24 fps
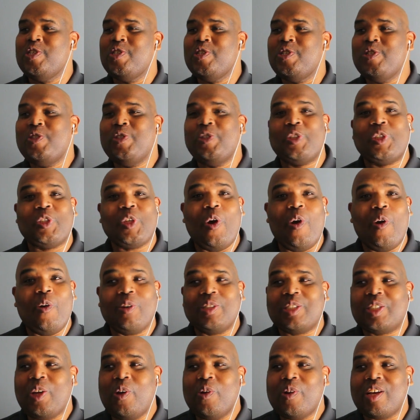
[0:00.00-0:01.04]
You so
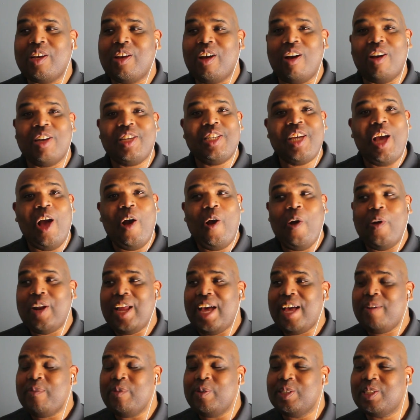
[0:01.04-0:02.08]
Basoka. Yo,
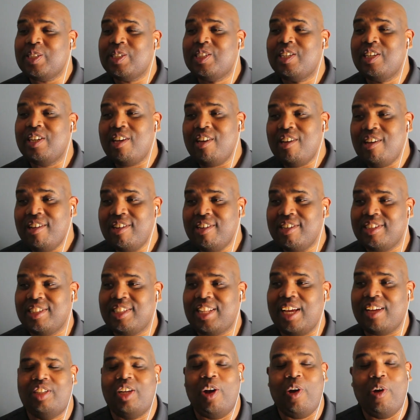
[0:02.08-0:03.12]
that was good.
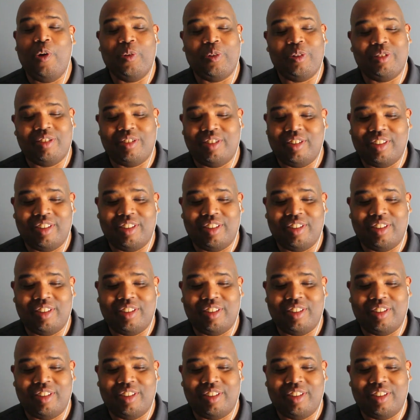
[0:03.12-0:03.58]
That, yo.